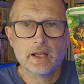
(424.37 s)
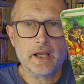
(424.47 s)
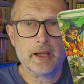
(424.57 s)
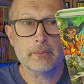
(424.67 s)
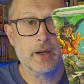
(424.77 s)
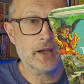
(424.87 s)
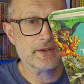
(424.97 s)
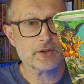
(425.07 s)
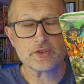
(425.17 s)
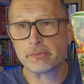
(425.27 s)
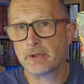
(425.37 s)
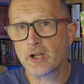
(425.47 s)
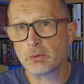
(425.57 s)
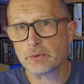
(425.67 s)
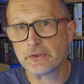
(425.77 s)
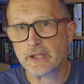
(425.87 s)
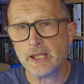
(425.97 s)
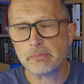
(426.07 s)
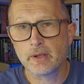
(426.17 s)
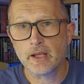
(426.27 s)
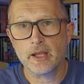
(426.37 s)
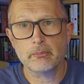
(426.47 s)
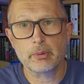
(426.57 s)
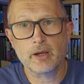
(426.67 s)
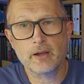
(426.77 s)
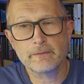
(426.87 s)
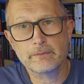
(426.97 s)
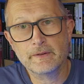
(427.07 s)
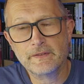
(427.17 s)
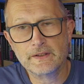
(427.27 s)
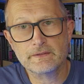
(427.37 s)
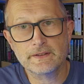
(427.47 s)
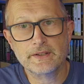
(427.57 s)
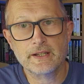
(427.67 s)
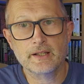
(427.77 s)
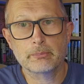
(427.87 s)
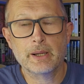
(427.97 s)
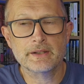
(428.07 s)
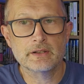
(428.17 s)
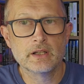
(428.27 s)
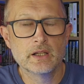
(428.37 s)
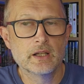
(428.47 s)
It's not something that I want to keep, but I've effectively taken a punt,